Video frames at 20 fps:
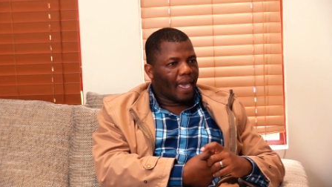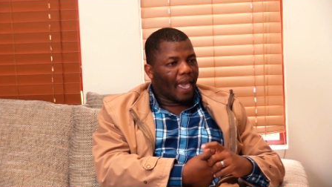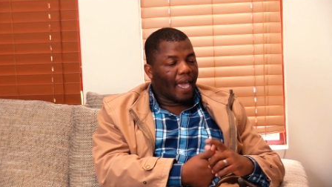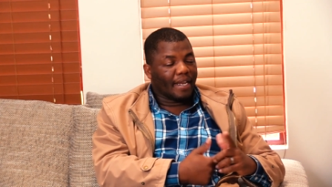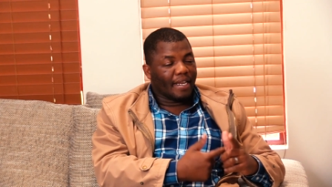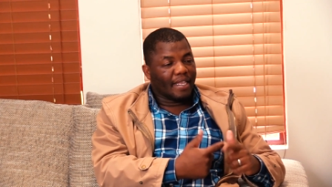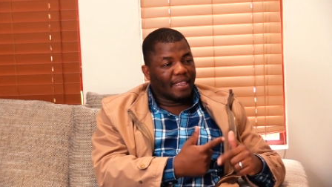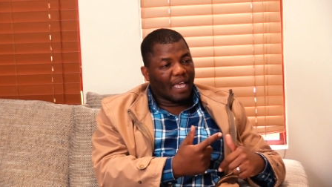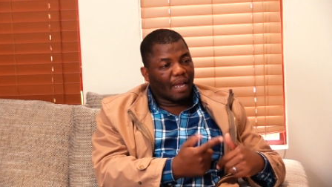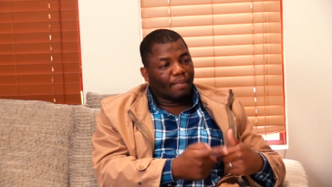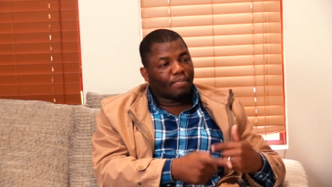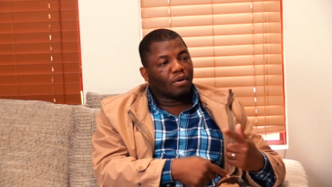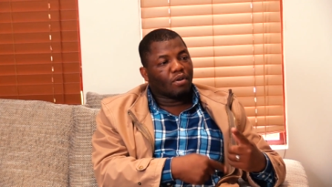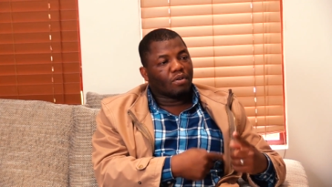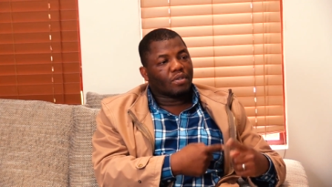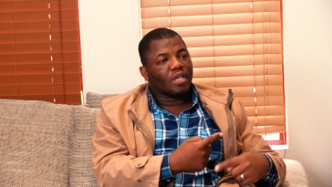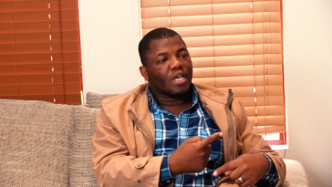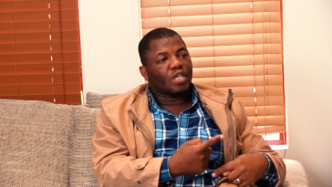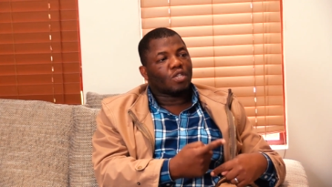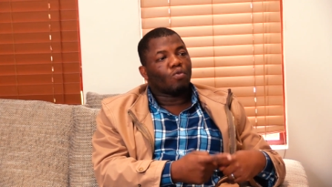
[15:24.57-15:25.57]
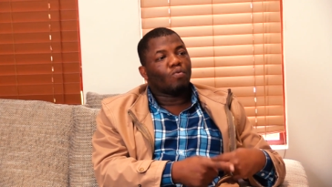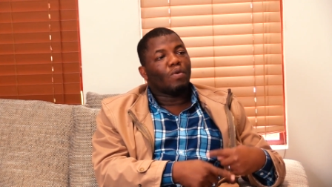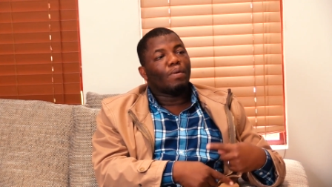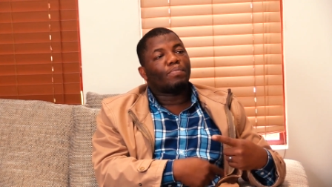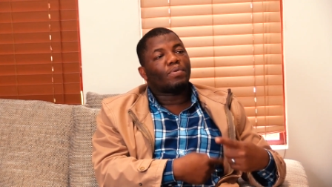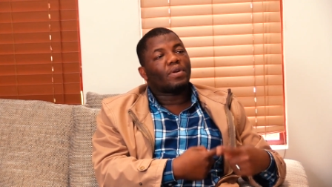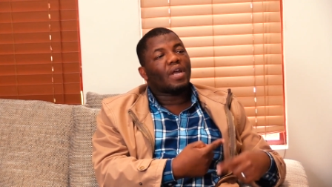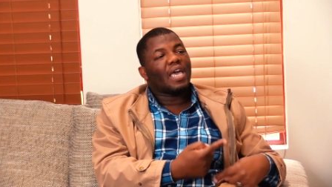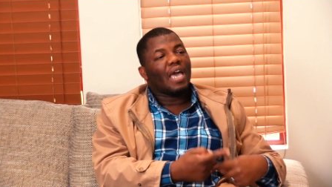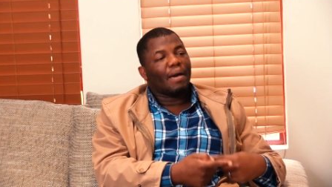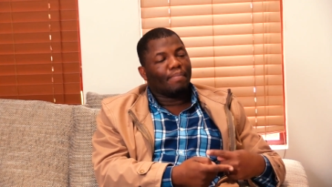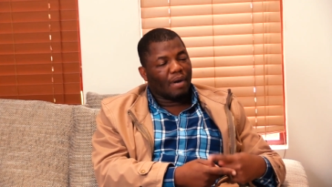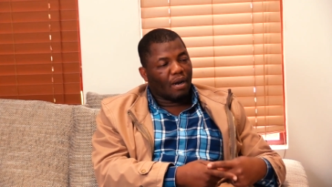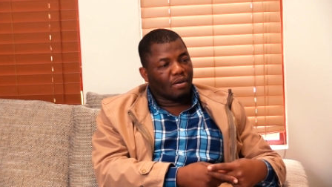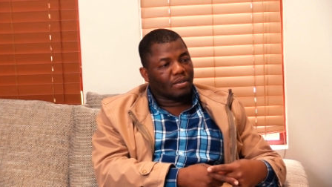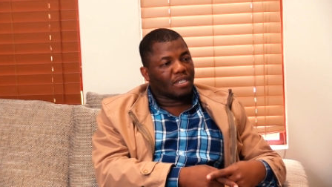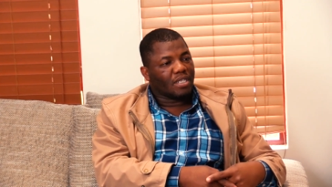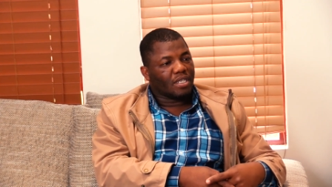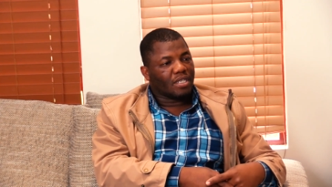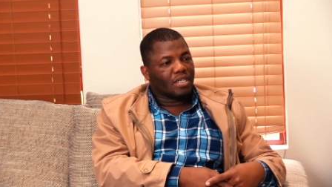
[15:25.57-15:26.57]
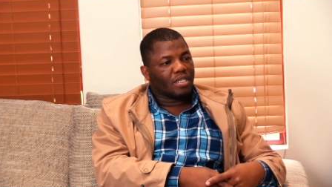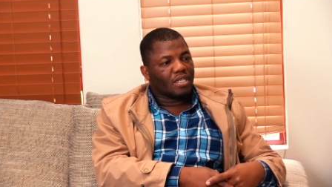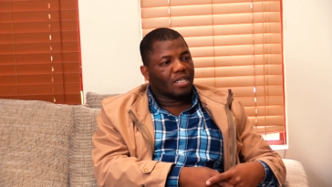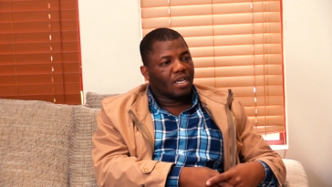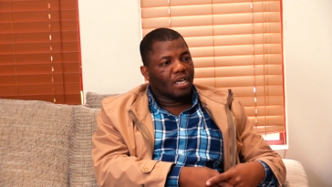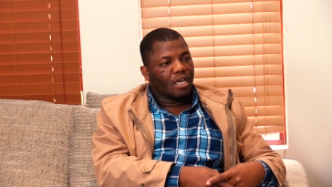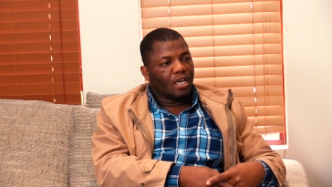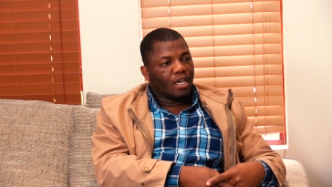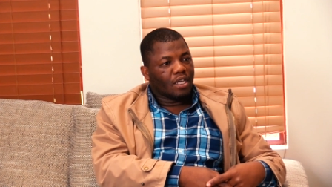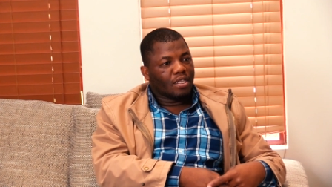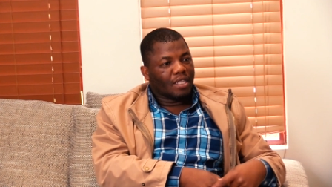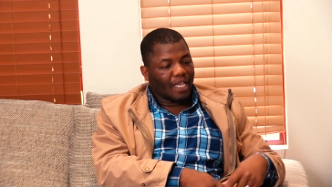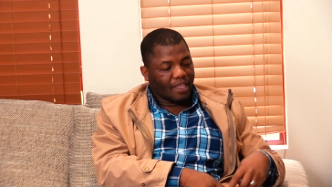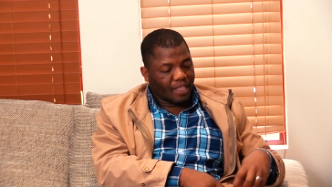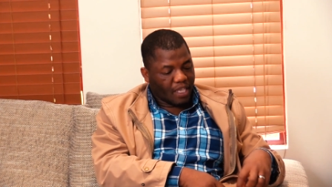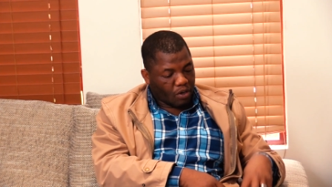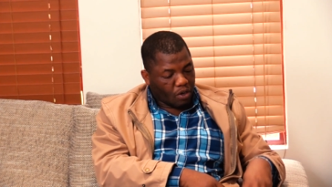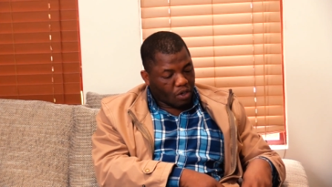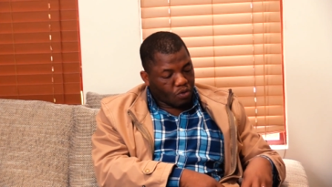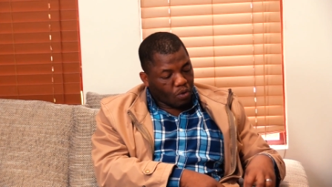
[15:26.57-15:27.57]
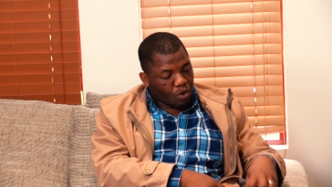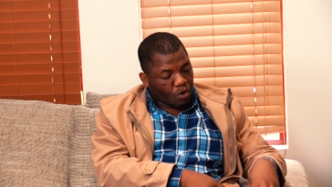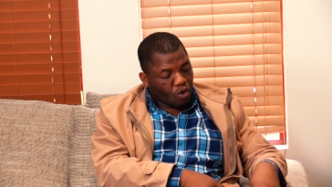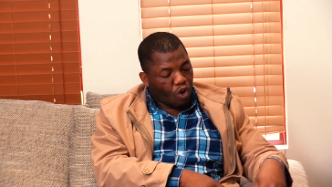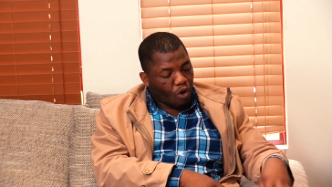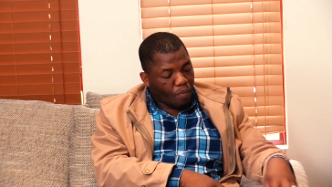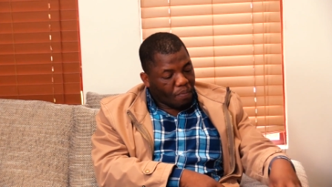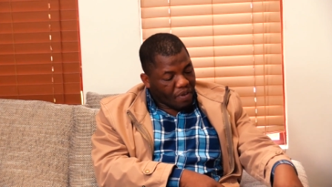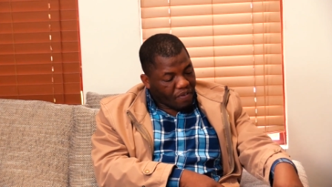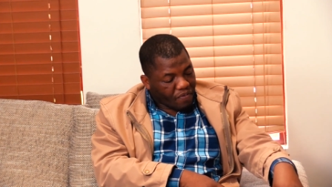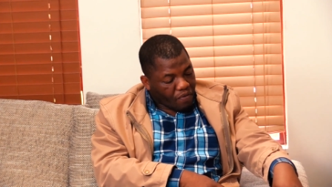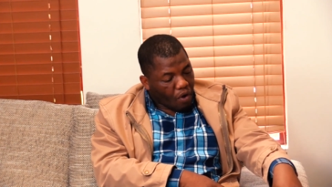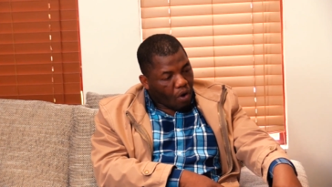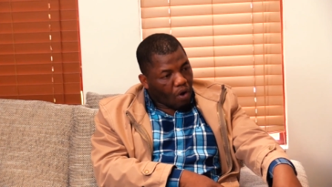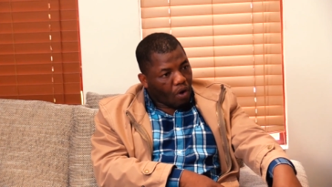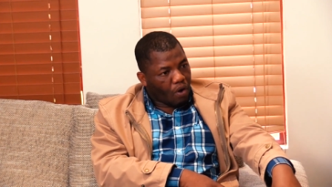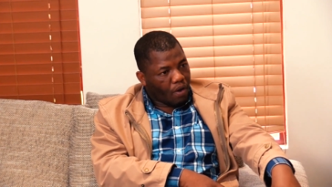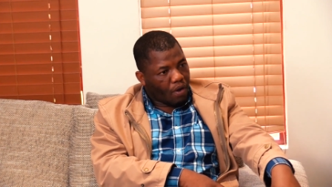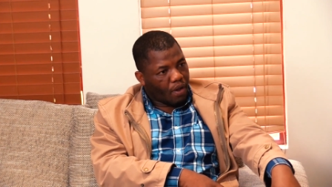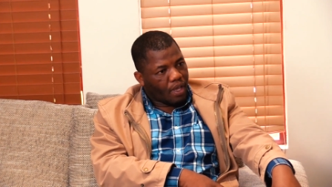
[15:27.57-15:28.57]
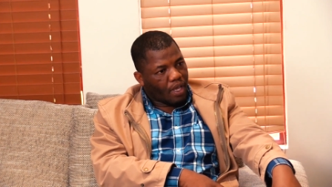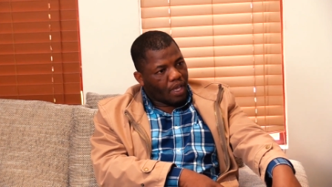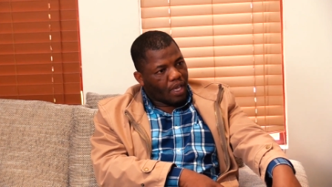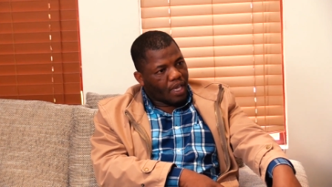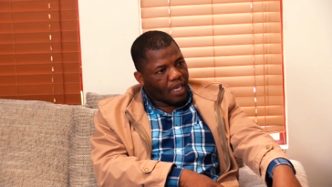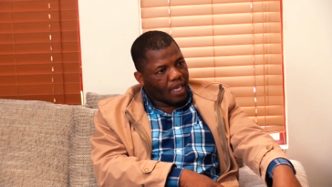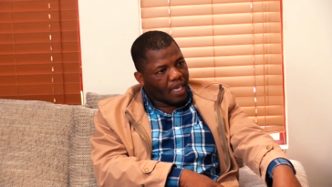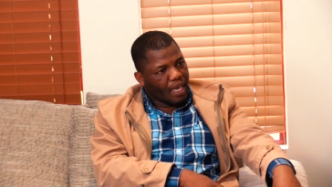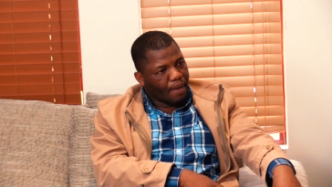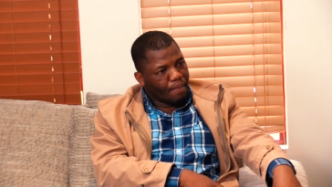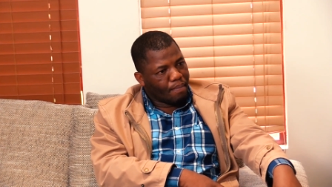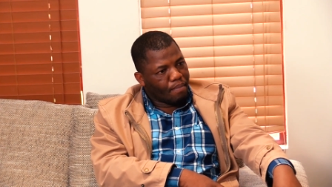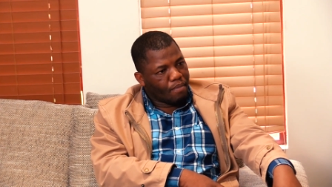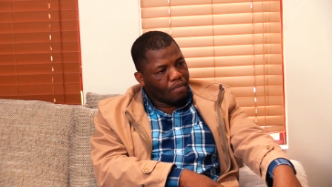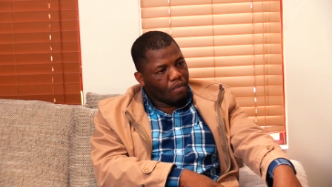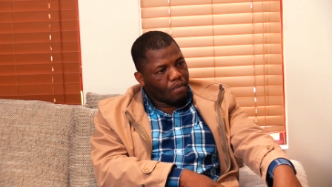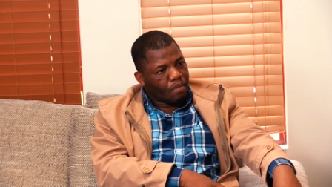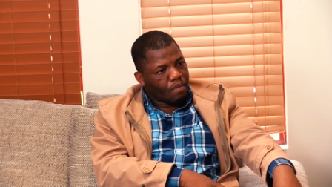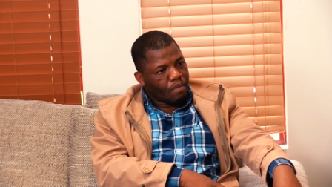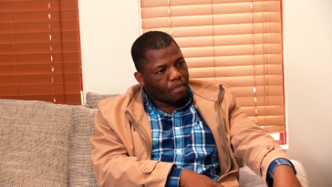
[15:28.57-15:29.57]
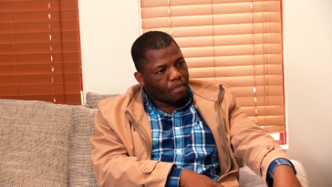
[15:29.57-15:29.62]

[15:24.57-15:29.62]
And in that process, we pray about it, that the Lord will go before him